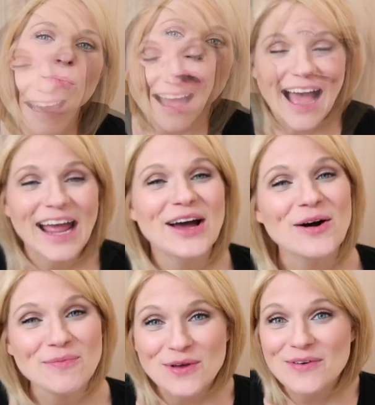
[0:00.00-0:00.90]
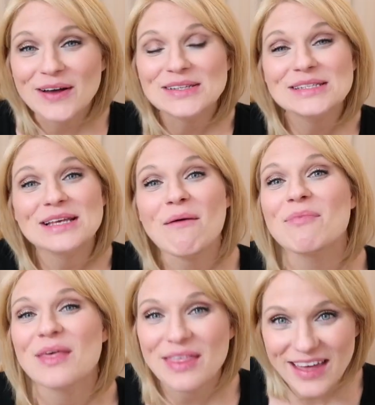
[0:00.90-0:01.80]
But I hope you found
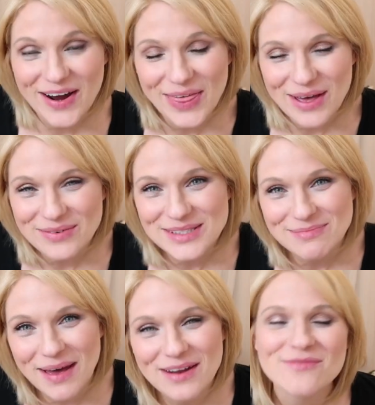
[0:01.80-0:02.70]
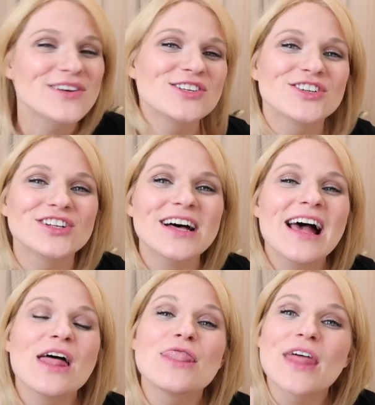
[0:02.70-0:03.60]
something there that was beneficial.
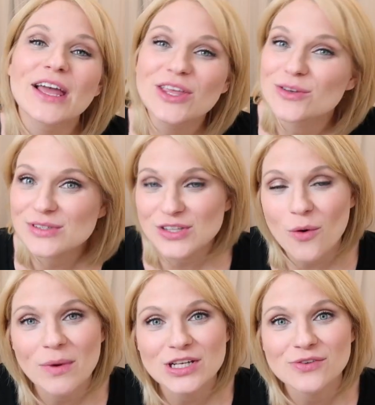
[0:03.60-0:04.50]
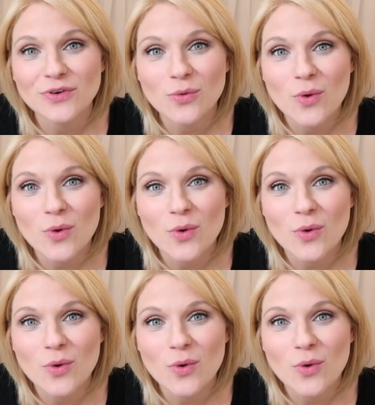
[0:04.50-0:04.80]
Thank you so much for